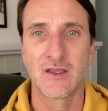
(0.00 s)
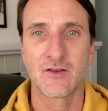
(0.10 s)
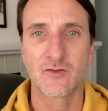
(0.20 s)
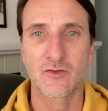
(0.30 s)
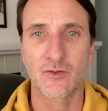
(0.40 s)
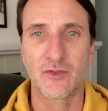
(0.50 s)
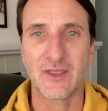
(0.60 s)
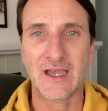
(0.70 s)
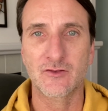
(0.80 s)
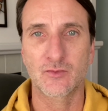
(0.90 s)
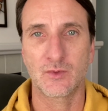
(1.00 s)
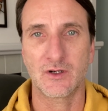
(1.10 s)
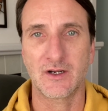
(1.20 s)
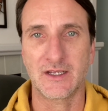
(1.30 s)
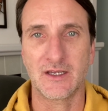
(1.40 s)
So that's
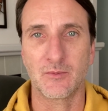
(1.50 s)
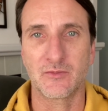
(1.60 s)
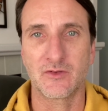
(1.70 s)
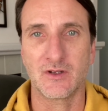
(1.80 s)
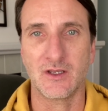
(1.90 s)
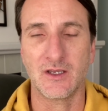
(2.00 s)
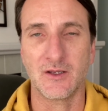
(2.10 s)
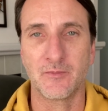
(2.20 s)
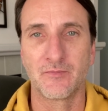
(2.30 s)
where I am today.